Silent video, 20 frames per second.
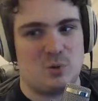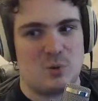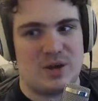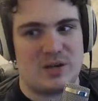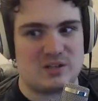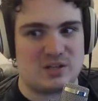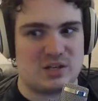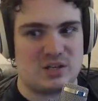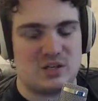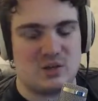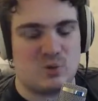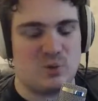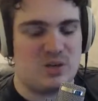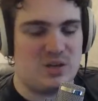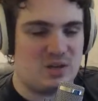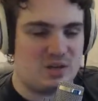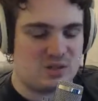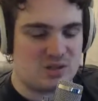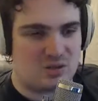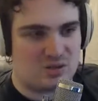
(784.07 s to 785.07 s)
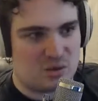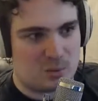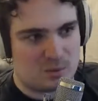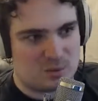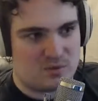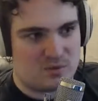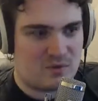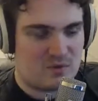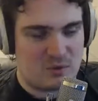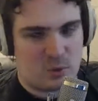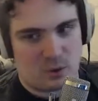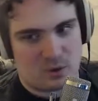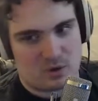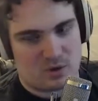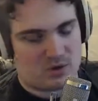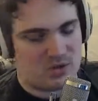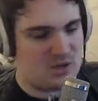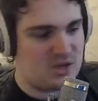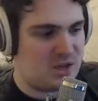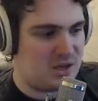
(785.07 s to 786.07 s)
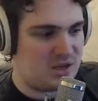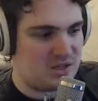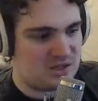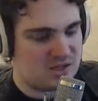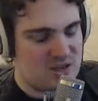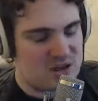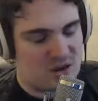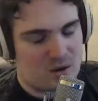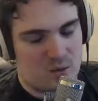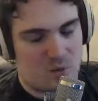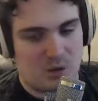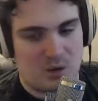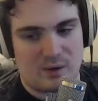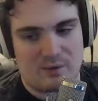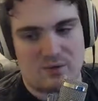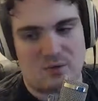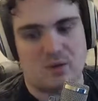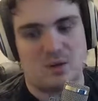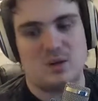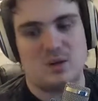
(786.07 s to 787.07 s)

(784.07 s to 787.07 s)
West, EU East in terms of if you want to call CIS that or whatever.